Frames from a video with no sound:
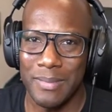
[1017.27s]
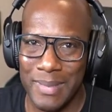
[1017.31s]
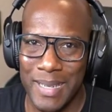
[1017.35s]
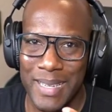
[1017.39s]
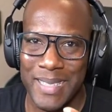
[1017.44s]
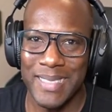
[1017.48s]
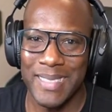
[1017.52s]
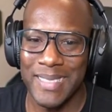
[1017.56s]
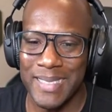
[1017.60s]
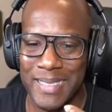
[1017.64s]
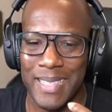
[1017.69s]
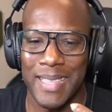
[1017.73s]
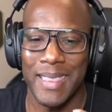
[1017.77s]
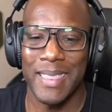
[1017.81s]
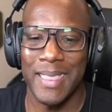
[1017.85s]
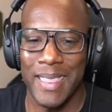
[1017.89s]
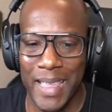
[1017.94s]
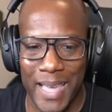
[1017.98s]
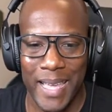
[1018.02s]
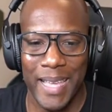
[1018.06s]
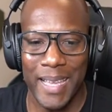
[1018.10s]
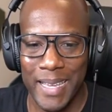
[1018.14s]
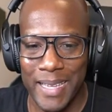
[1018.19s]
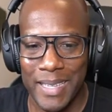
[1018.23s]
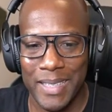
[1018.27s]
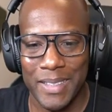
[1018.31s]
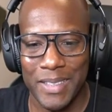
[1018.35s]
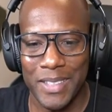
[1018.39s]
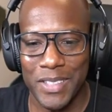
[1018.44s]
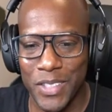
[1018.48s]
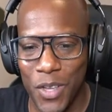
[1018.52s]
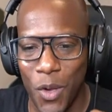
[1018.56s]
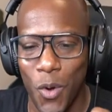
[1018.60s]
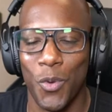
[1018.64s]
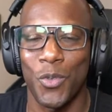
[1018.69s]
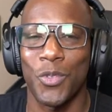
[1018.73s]
That's the thing.
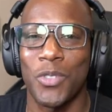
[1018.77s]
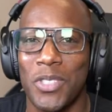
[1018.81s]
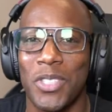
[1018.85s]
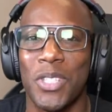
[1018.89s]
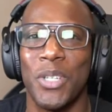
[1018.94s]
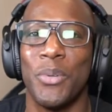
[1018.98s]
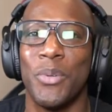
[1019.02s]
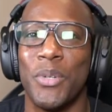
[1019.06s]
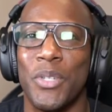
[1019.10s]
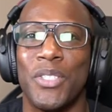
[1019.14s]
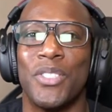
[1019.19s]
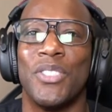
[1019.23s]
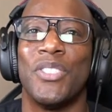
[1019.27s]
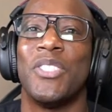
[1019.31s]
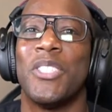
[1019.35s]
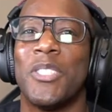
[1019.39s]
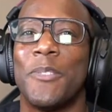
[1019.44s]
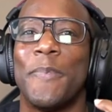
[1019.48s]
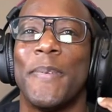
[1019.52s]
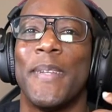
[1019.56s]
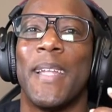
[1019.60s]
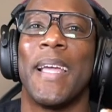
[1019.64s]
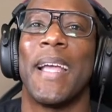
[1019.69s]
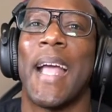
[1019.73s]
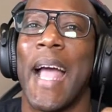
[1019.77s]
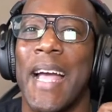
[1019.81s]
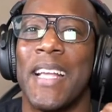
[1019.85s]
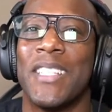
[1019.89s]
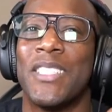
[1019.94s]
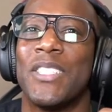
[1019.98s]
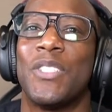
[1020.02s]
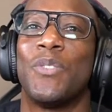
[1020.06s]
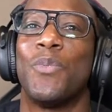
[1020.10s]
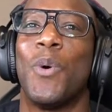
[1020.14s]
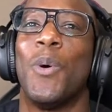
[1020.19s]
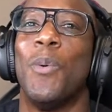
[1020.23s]
This whole series has just been like, I
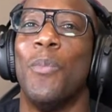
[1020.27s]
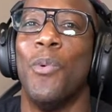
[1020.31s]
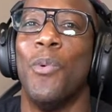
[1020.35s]
just want